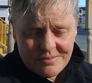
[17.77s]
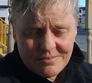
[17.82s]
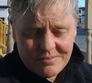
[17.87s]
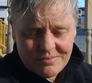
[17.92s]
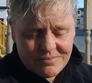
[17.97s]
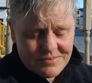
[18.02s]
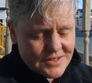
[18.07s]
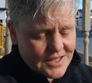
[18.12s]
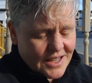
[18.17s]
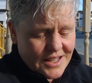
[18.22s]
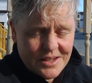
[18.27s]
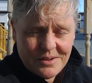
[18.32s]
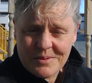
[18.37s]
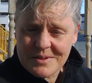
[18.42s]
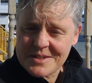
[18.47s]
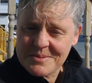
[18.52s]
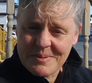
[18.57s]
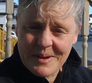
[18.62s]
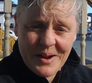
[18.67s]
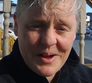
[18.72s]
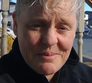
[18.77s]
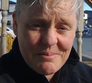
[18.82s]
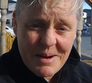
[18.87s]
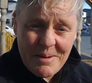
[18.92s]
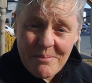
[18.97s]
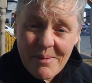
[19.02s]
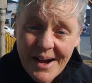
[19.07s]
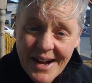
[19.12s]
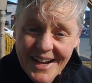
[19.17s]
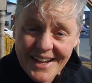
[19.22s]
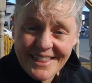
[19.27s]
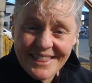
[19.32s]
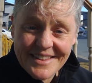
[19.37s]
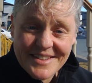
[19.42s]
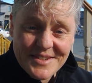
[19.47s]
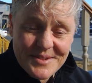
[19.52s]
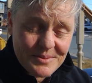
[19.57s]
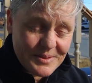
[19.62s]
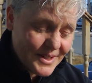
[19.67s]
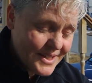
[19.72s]
tell you what's been on my mind
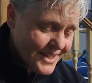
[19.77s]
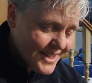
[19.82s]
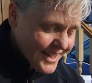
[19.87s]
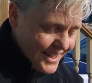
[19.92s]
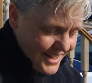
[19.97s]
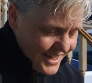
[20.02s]
this week.